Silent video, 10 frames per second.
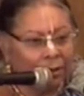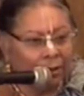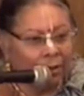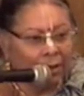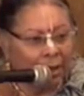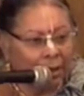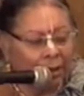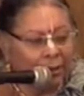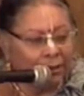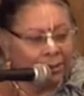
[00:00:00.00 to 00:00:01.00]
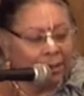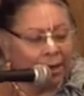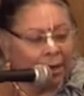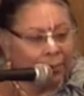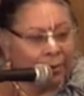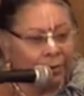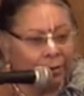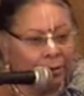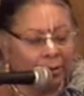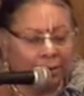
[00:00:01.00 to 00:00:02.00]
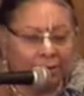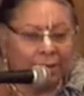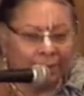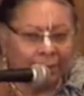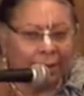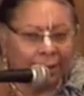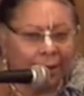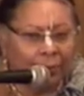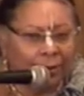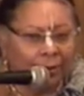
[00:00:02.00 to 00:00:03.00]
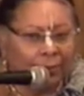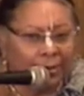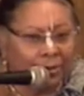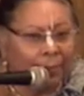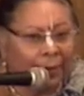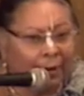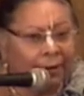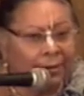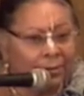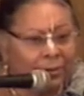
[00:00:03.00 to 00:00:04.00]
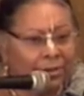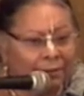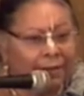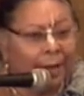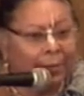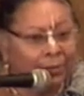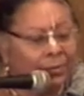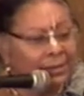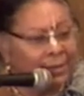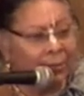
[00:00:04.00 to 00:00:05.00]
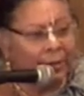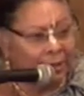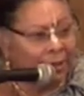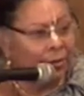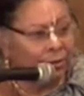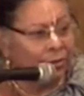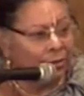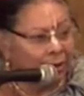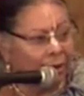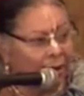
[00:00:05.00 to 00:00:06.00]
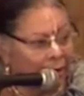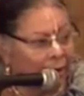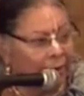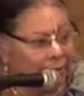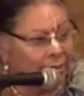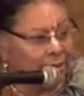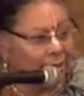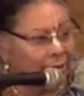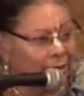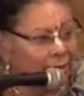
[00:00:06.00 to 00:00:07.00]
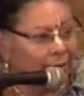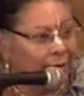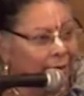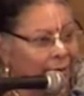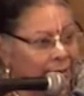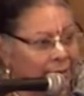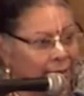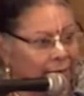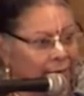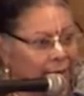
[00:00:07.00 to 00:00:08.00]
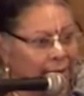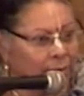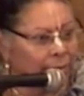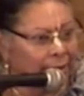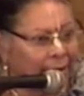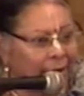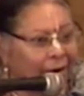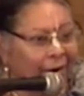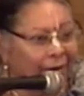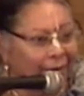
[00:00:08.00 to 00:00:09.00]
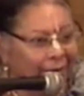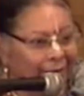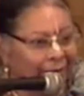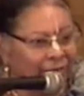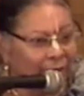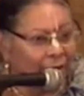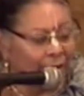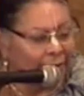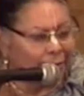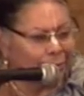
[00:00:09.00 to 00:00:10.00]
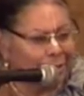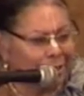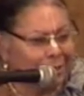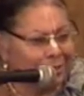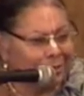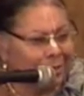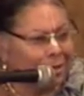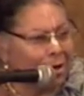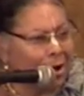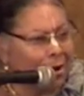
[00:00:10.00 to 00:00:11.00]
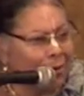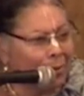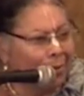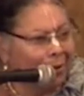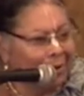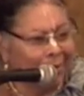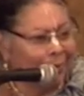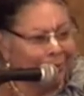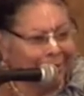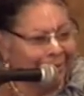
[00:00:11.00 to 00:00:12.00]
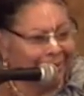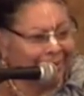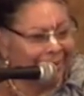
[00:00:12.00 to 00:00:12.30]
yeah, he said, I wonder, something like, I wonder what your parents, what your family will say when they know you're a Hare Krishna. And he said, that's what they are? They're Hare Krishnas? No, I don't believe it.